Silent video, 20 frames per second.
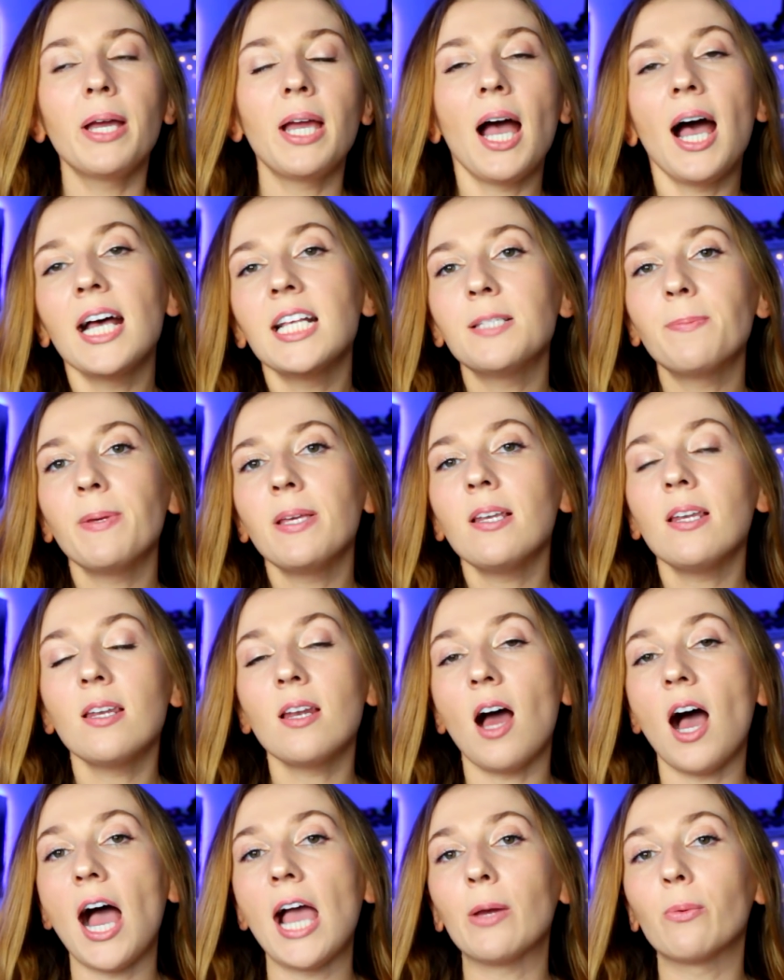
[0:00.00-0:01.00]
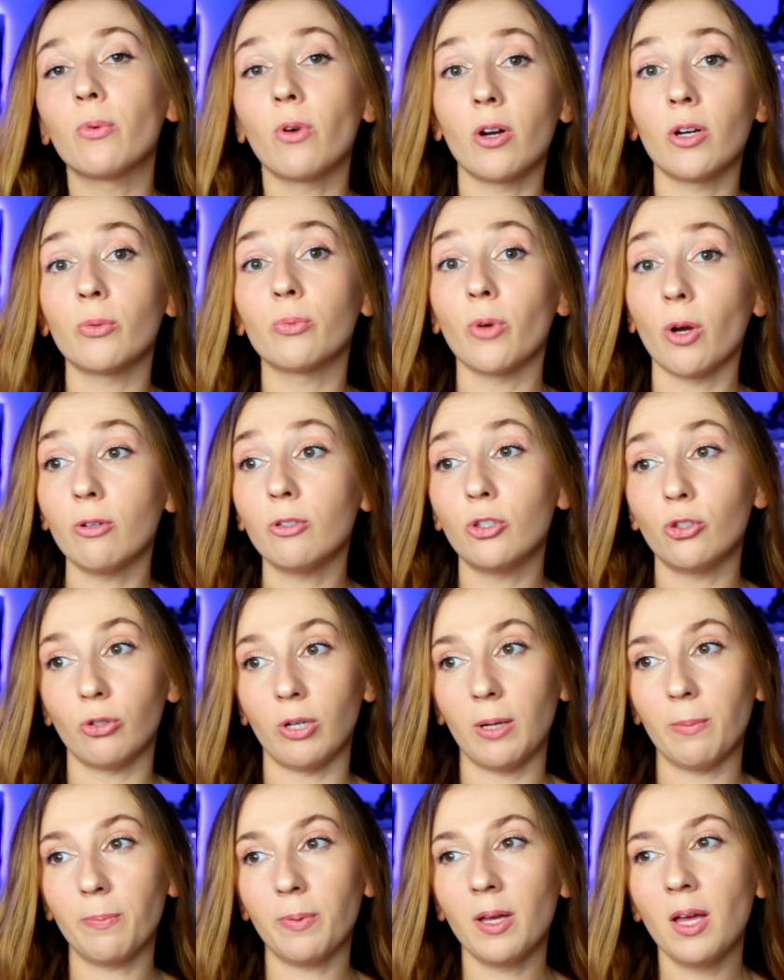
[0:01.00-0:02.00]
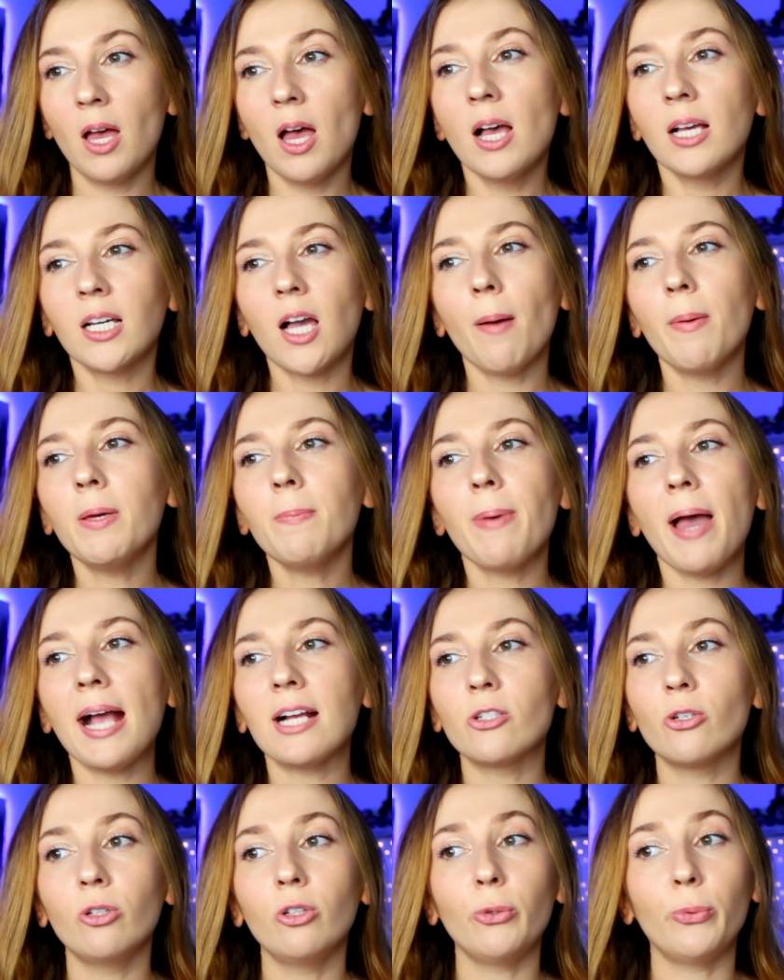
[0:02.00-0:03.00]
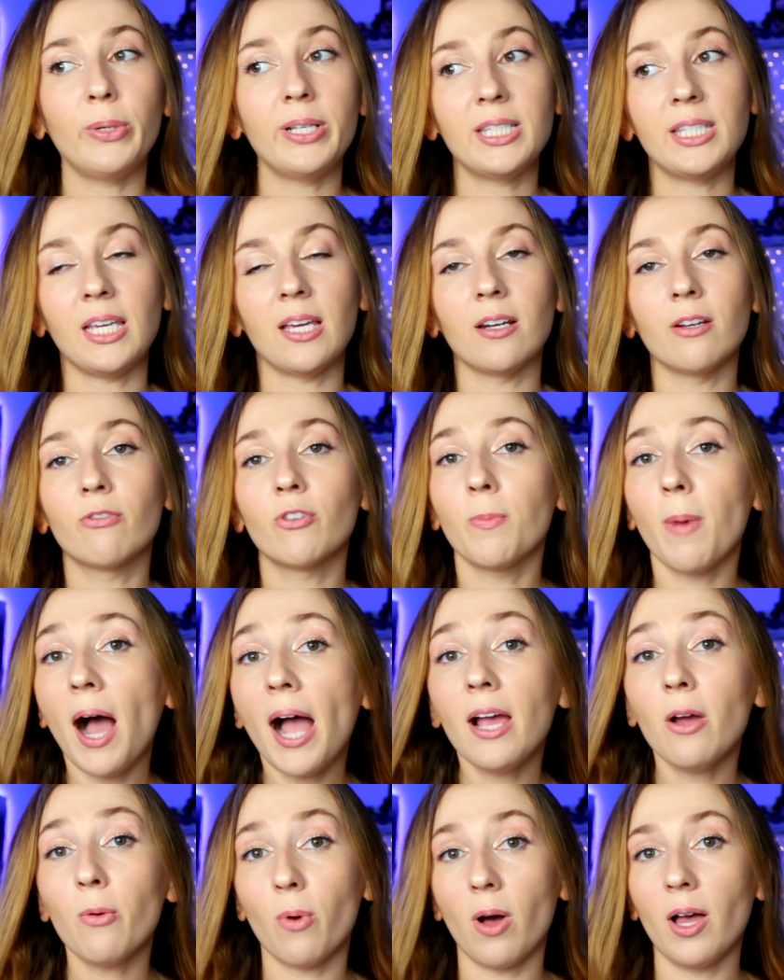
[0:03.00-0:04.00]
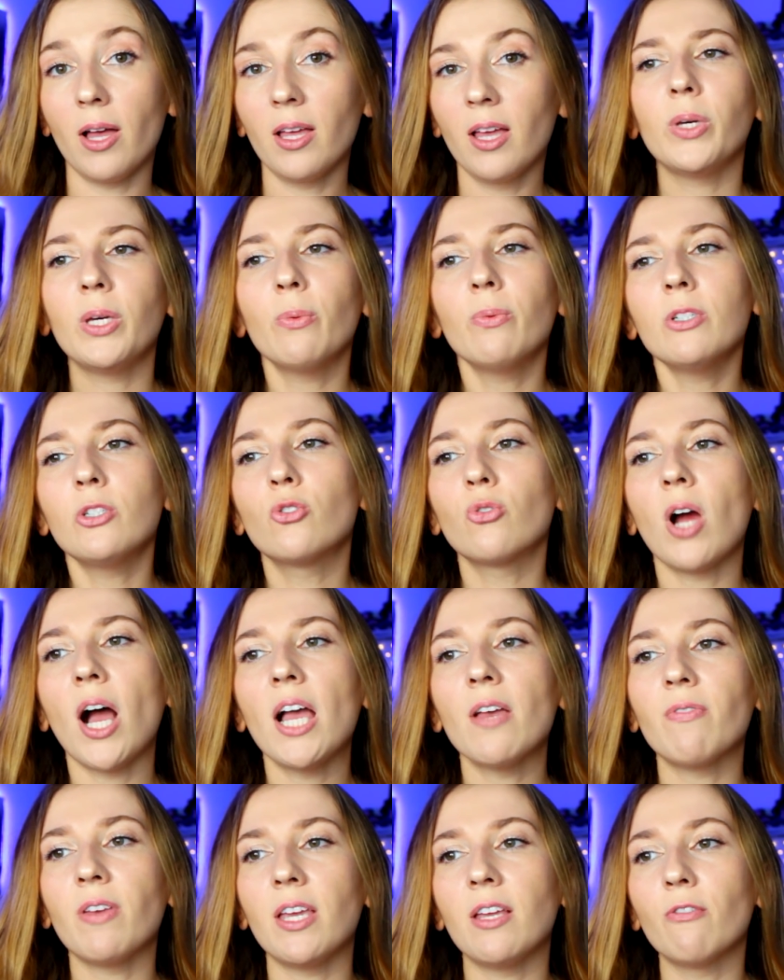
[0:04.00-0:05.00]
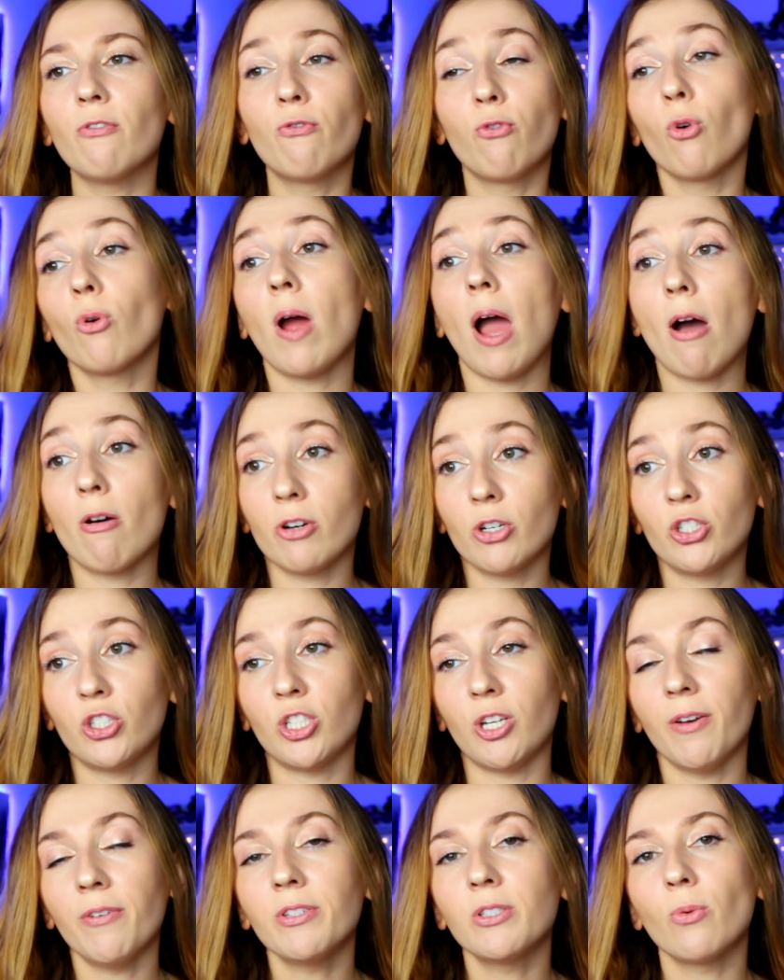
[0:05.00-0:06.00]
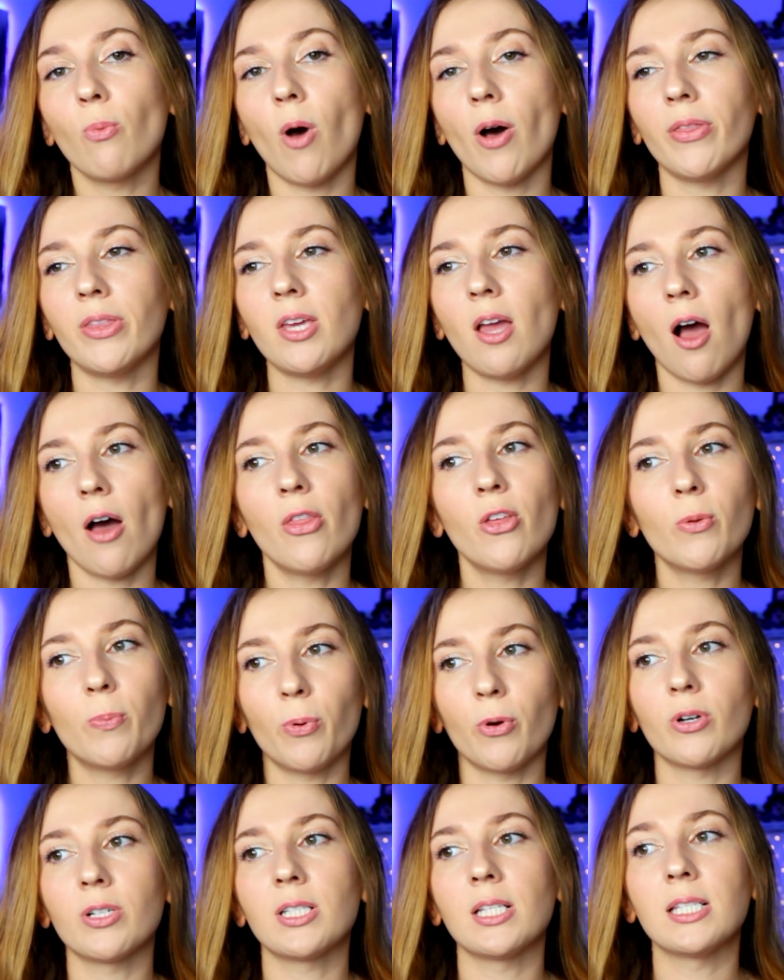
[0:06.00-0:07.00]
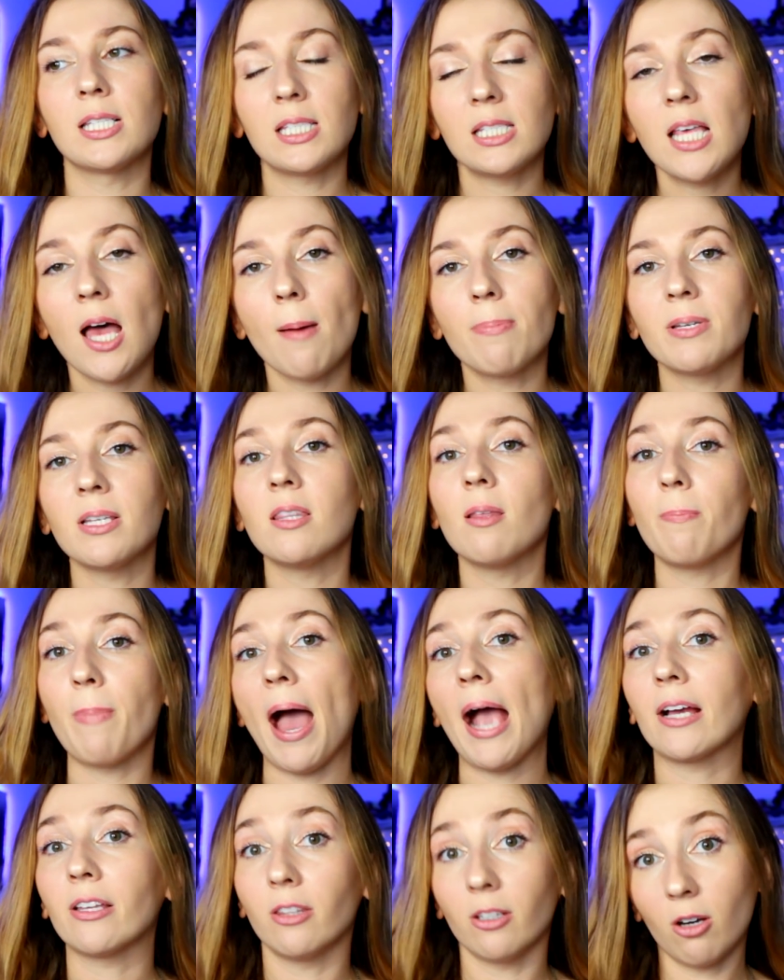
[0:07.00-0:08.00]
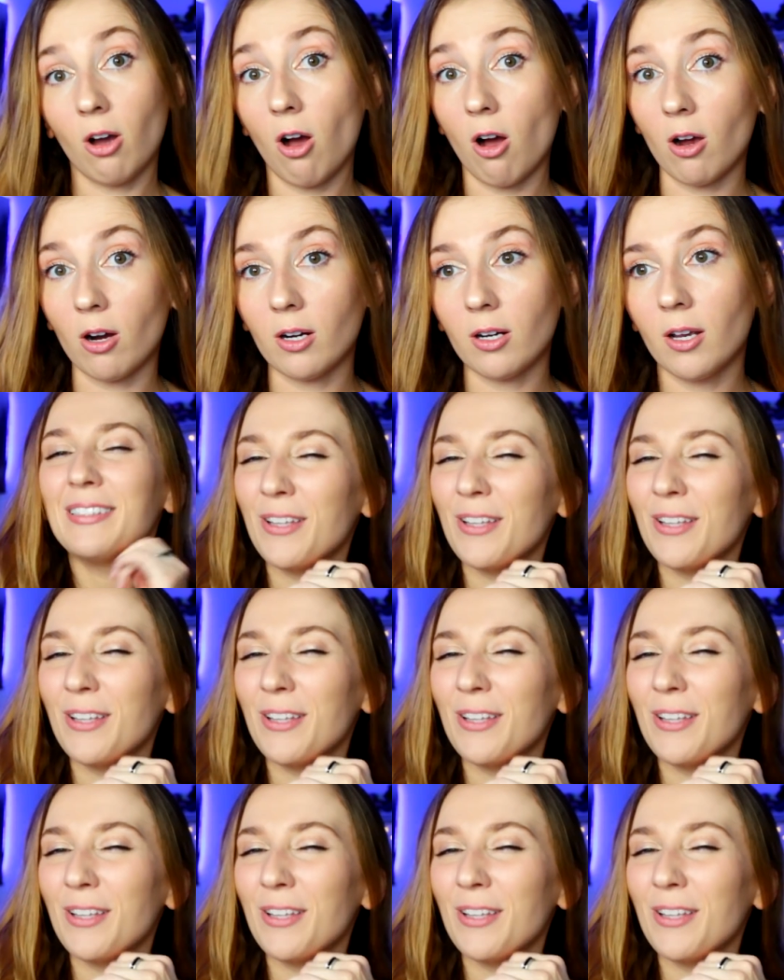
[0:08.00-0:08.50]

My husband and I were on a road trip coming back to Louisiana from Iowa. We would drive in four hour shifts while the other person slept in the back of the car.